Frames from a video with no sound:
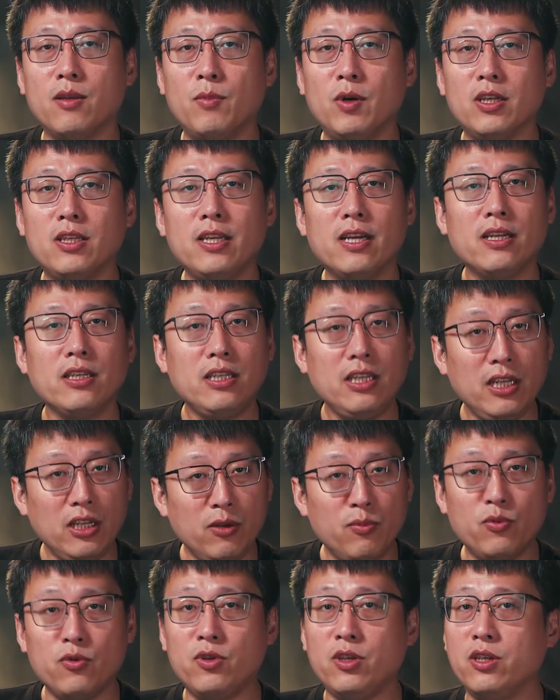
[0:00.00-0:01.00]
This
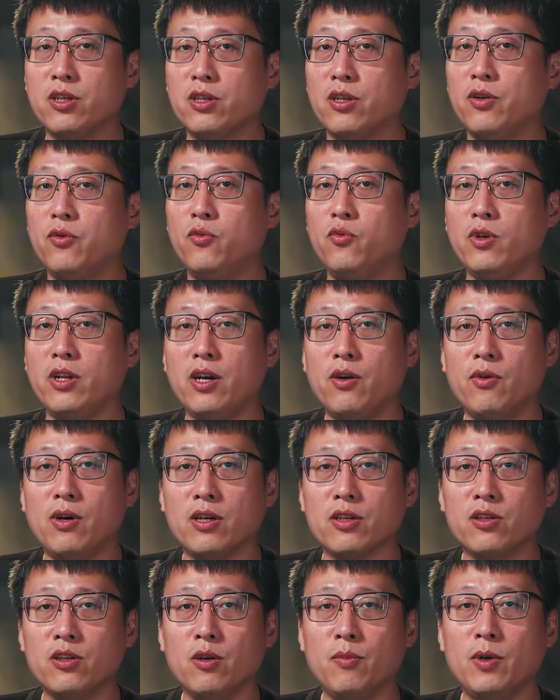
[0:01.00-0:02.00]
boosts intelligence
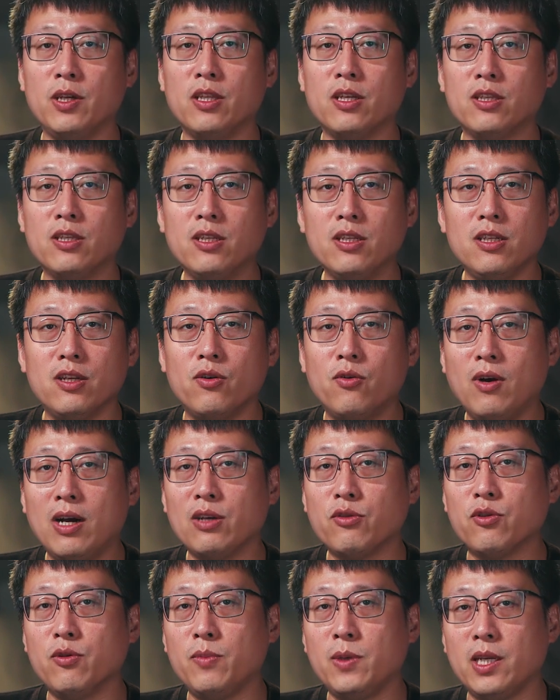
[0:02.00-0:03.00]
in the communication
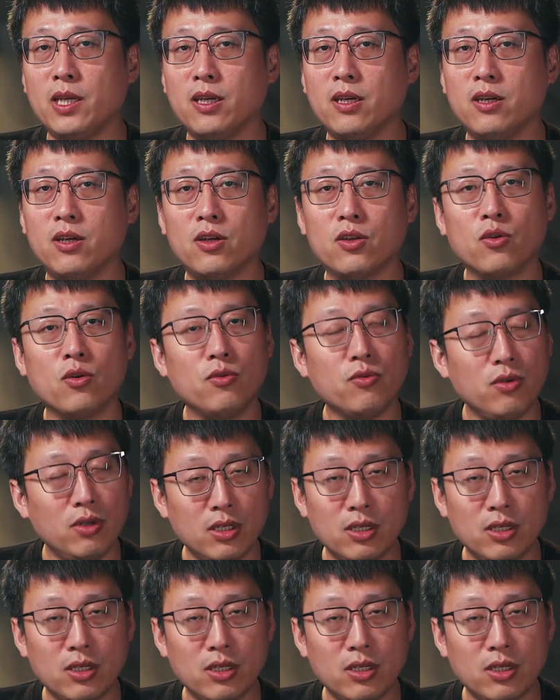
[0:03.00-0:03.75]
of IoT